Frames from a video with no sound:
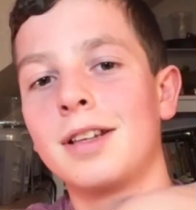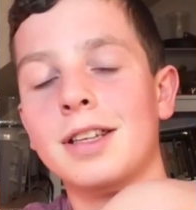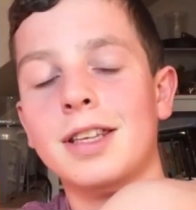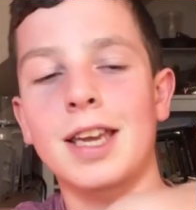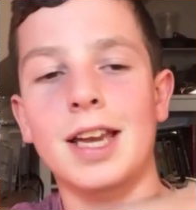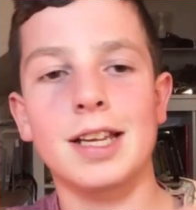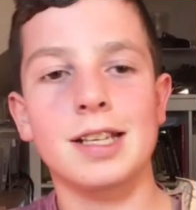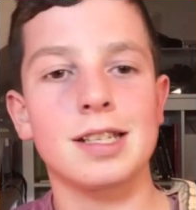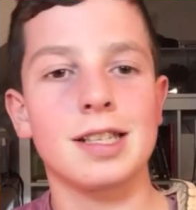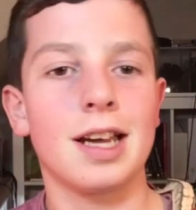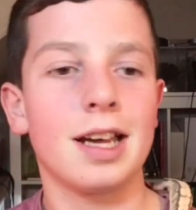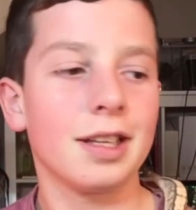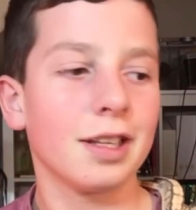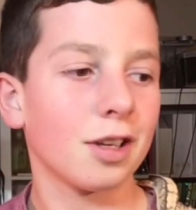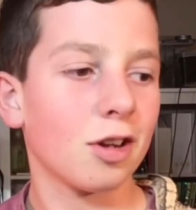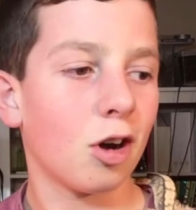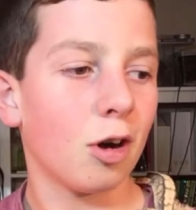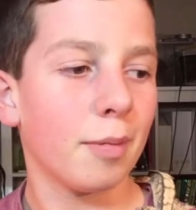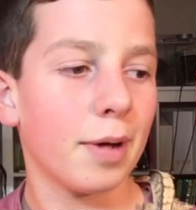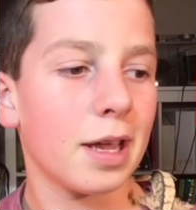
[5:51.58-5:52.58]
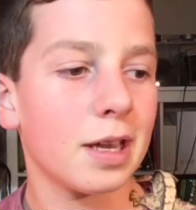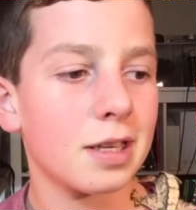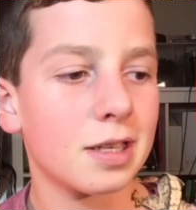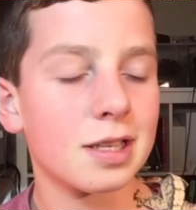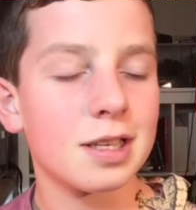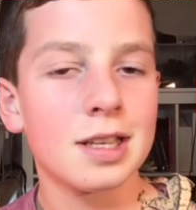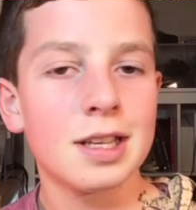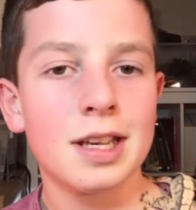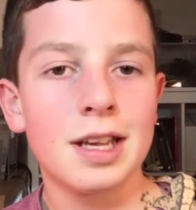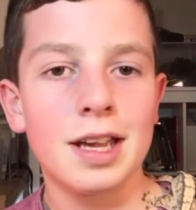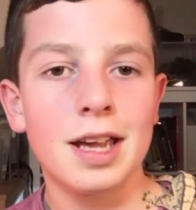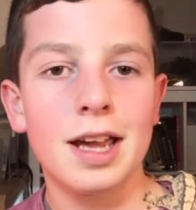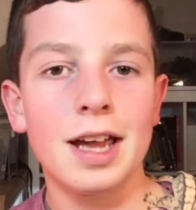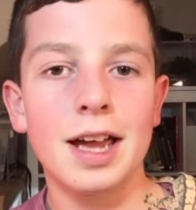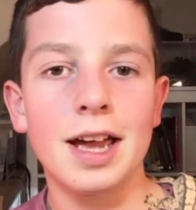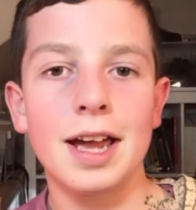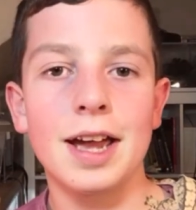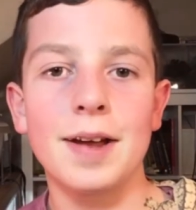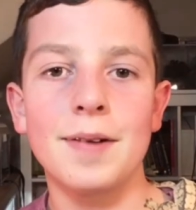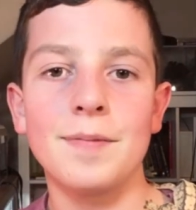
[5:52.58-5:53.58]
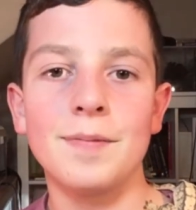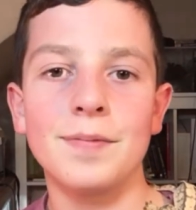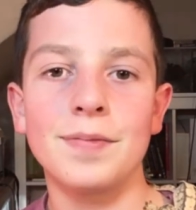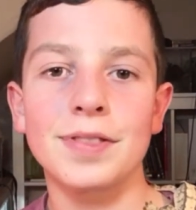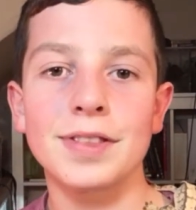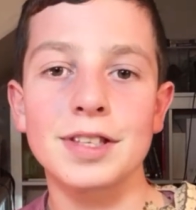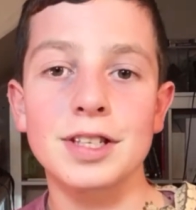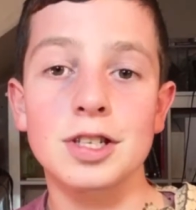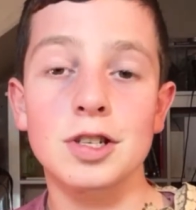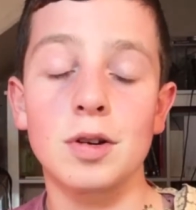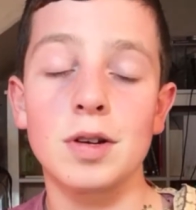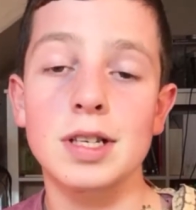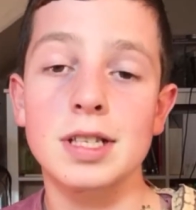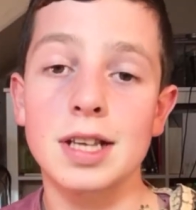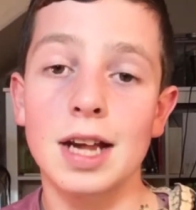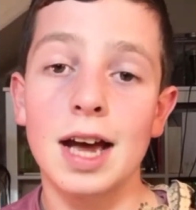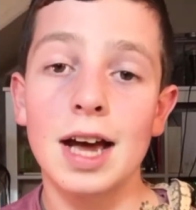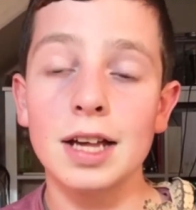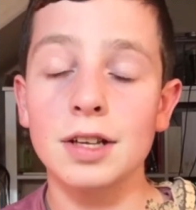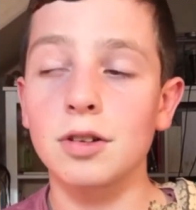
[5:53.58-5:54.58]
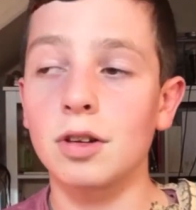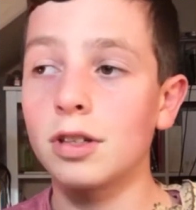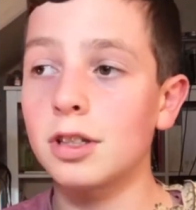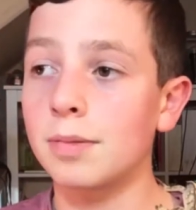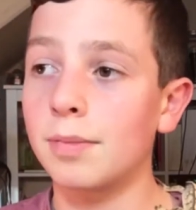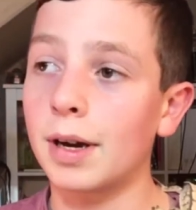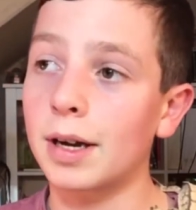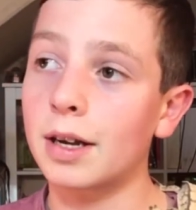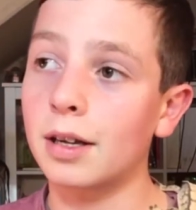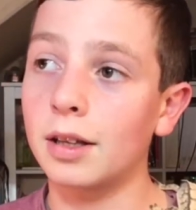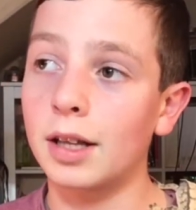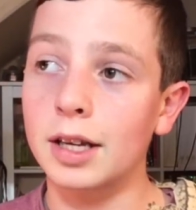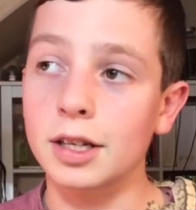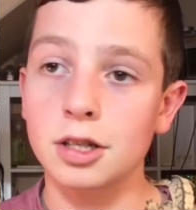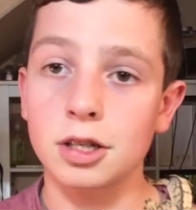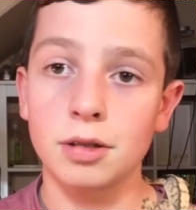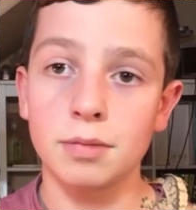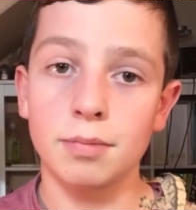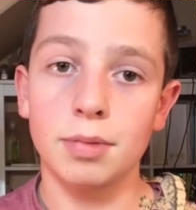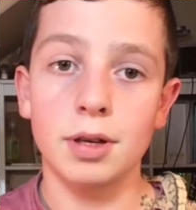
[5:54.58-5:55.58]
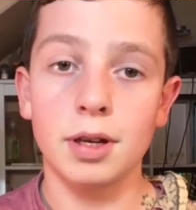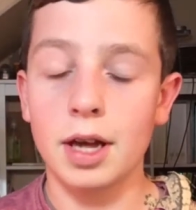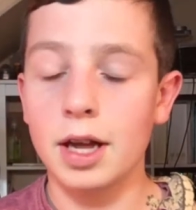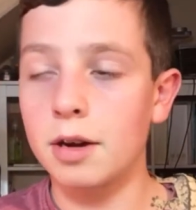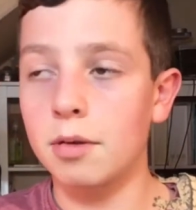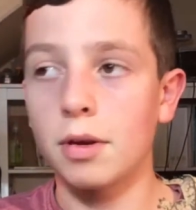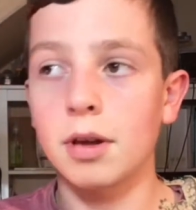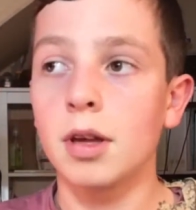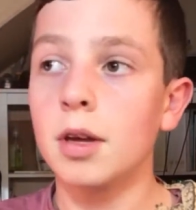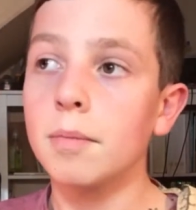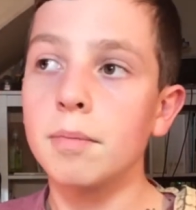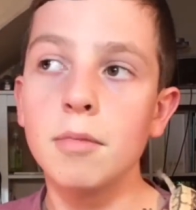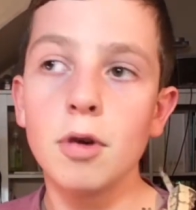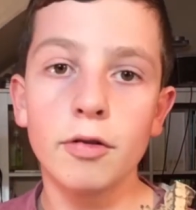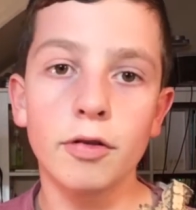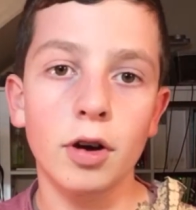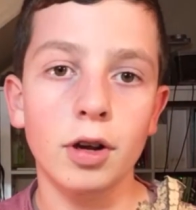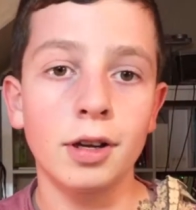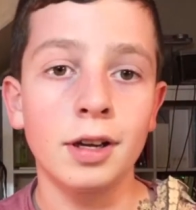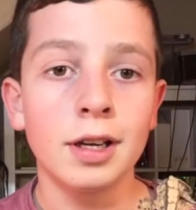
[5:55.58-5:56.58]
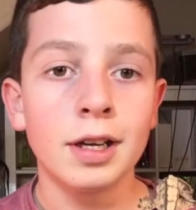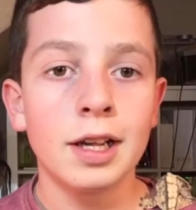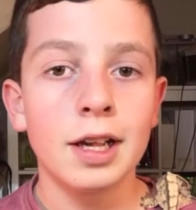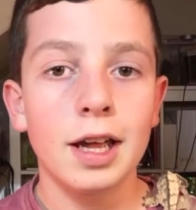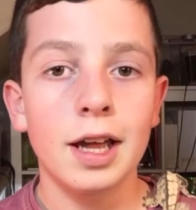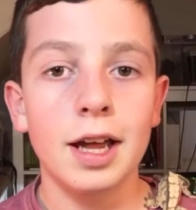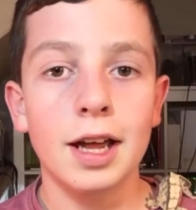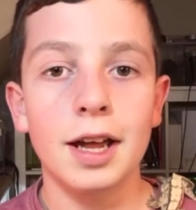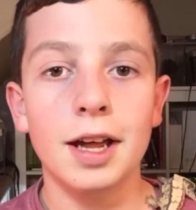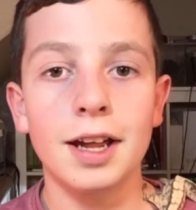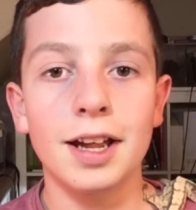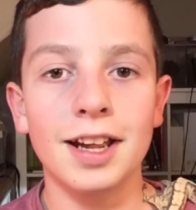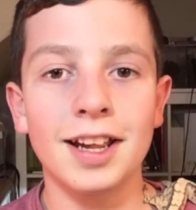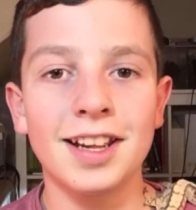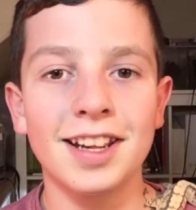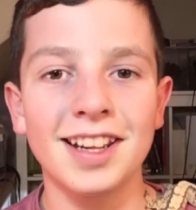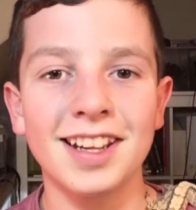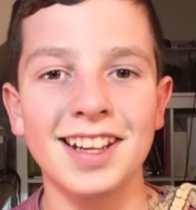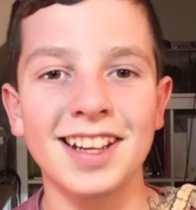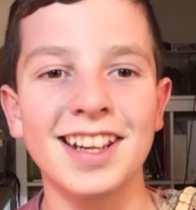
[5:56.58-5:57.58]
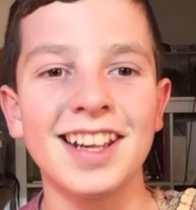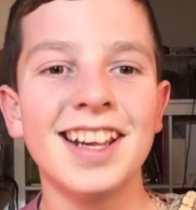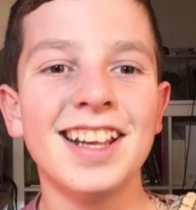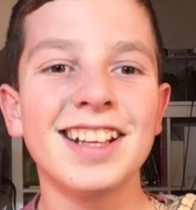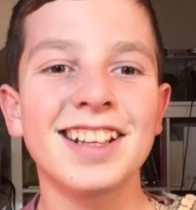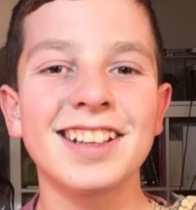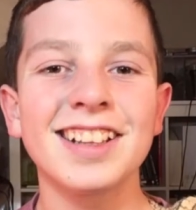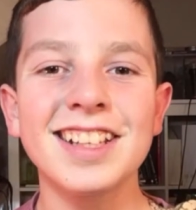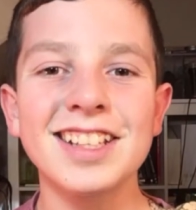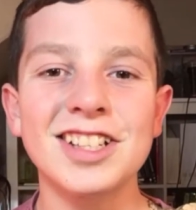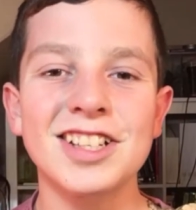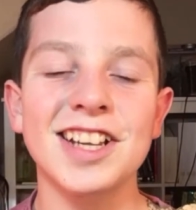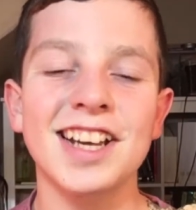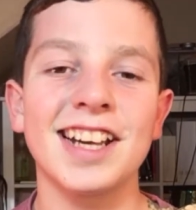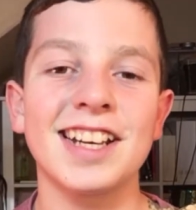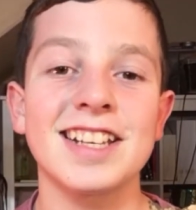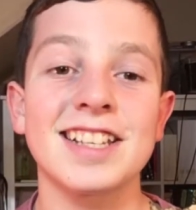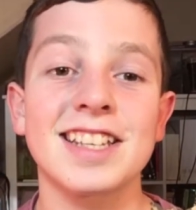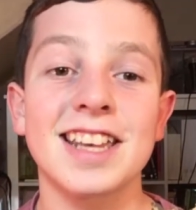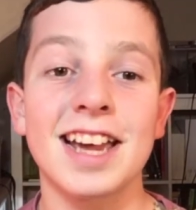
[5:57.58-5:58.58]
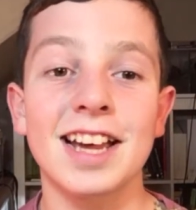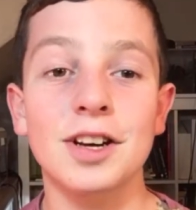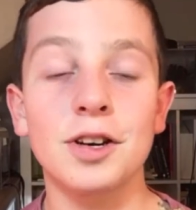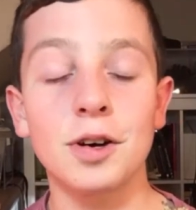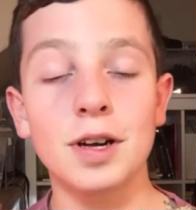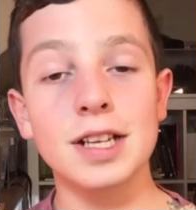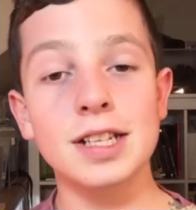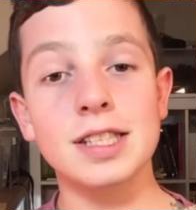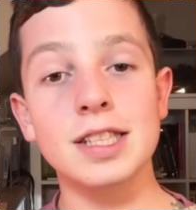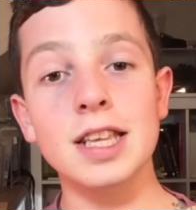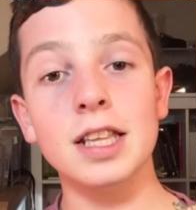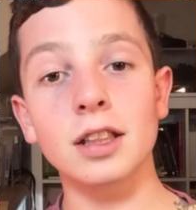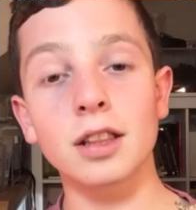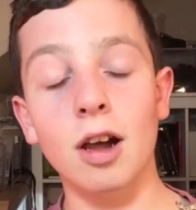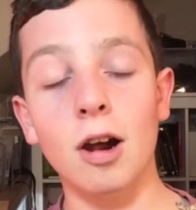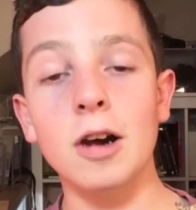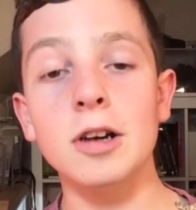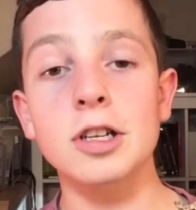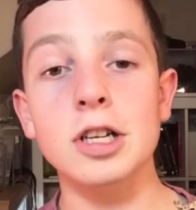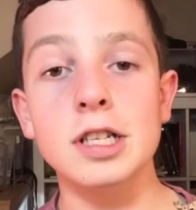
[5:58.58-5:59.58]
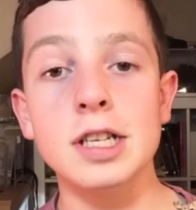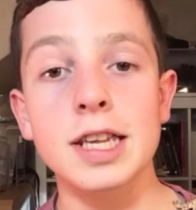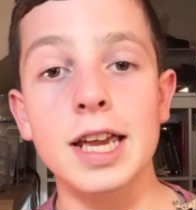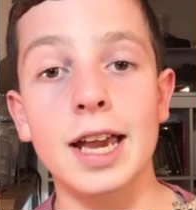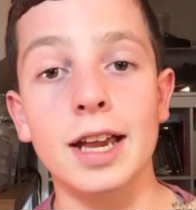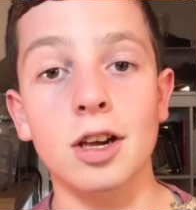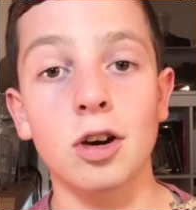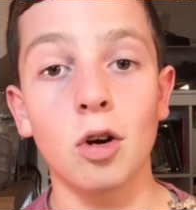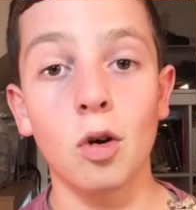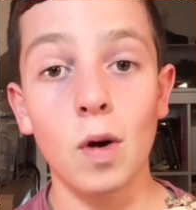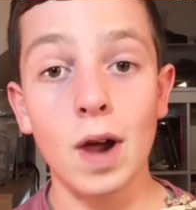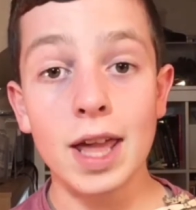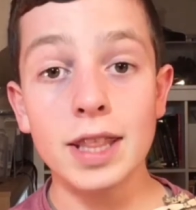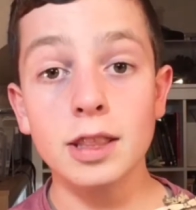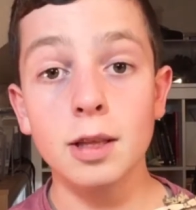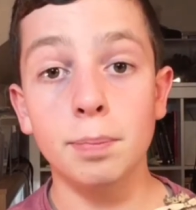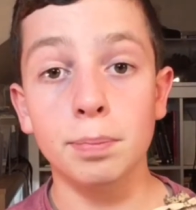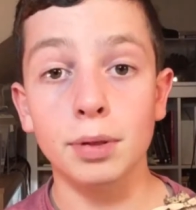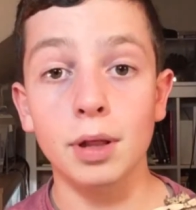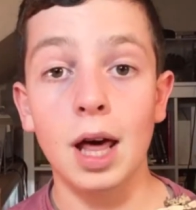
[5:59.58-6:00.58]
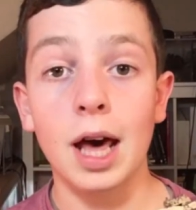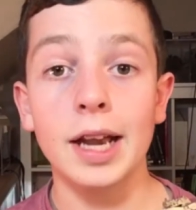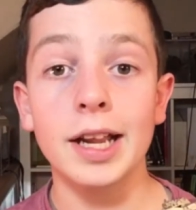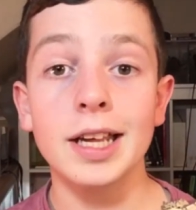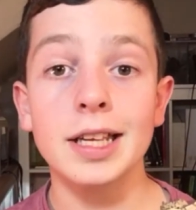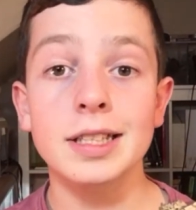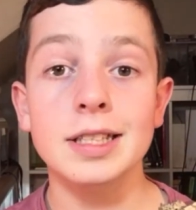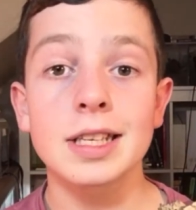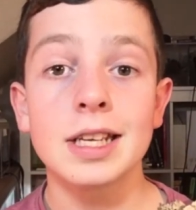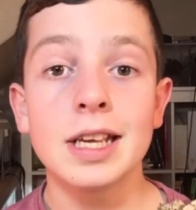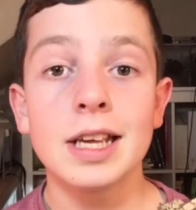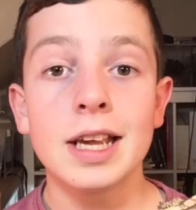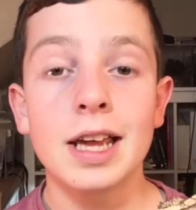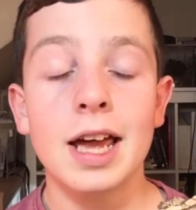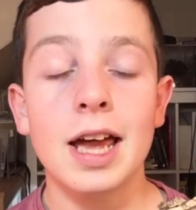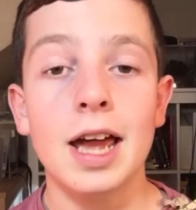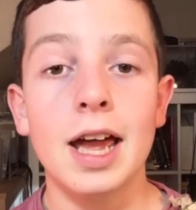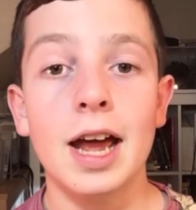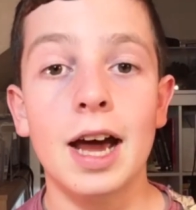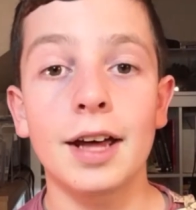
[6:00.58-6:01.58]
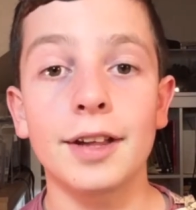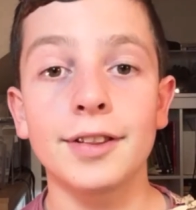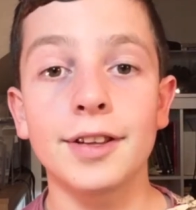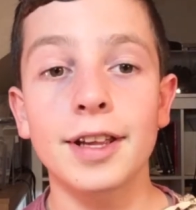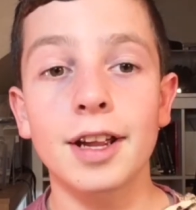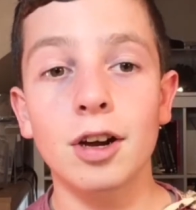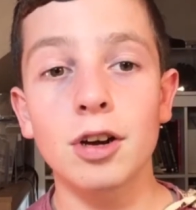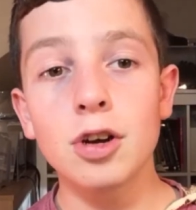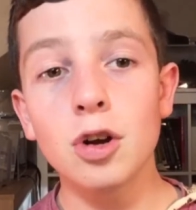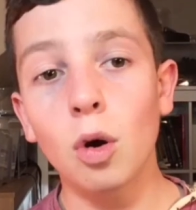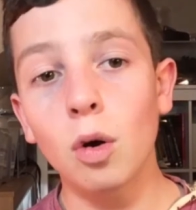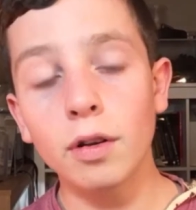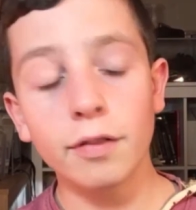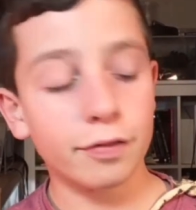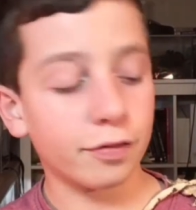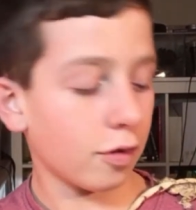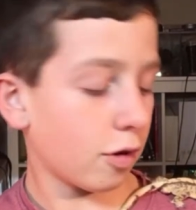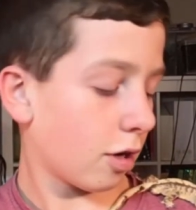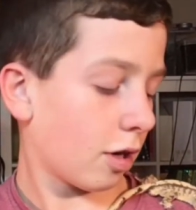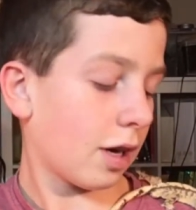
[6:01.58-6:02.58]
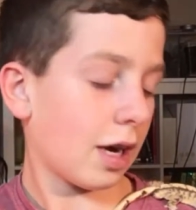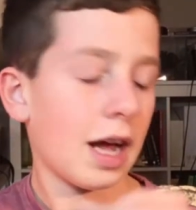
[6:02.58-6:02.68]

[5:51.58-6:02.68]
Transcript: guess that in the comments. So it's to add on to my collection, but anyway, move on. The Leachianus gecko is the largest gecko in the planet, and they are known for